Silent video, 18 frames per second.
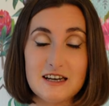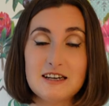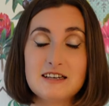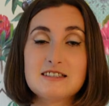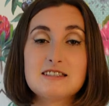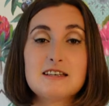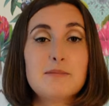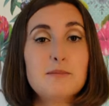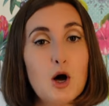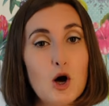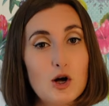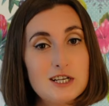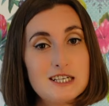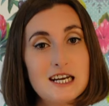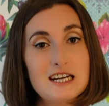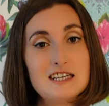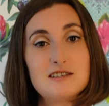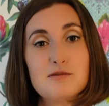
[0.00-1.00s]
summer
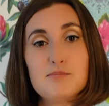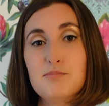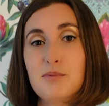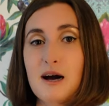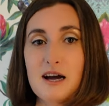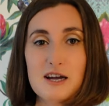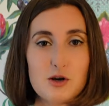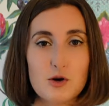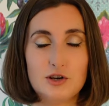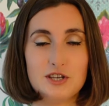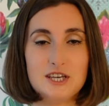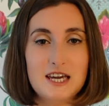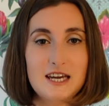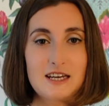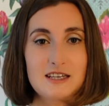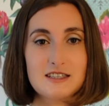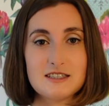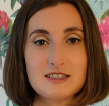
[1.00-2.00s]
holidays of bygone
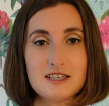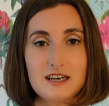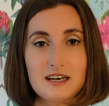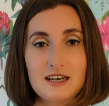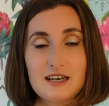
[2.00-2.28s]
years,